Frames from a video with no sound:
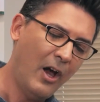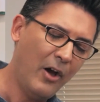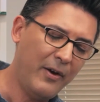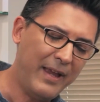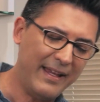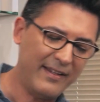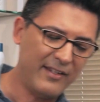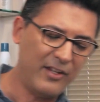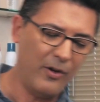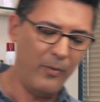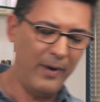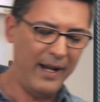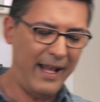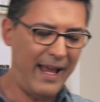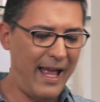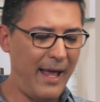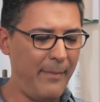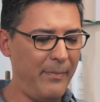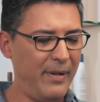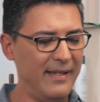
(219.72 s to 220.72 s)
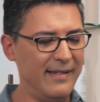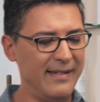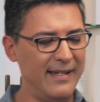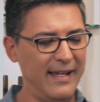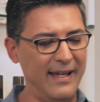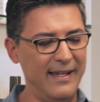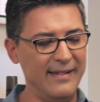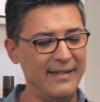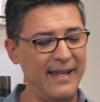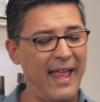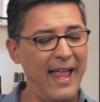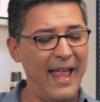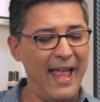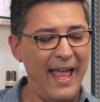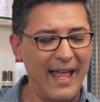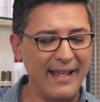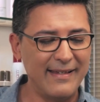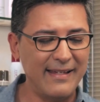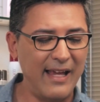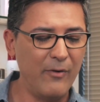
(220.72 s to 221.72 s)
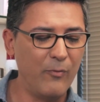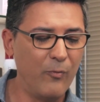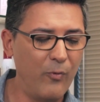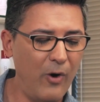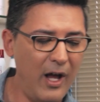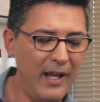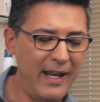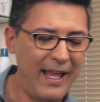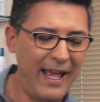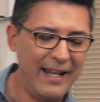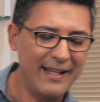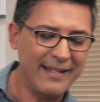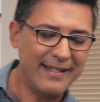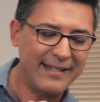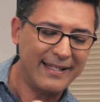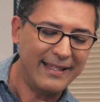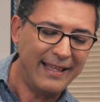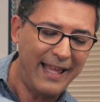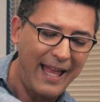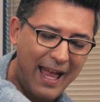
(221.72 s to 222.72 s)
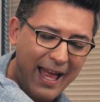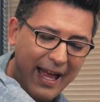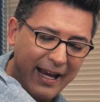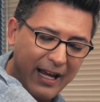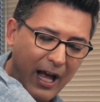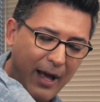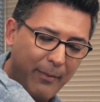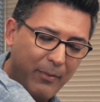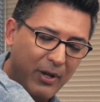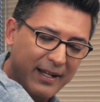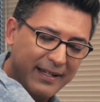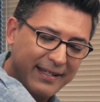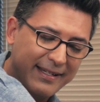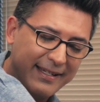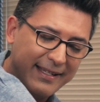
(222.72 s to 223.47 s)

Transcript: Okay, so what happens is, as I run out of slack, I'm gonna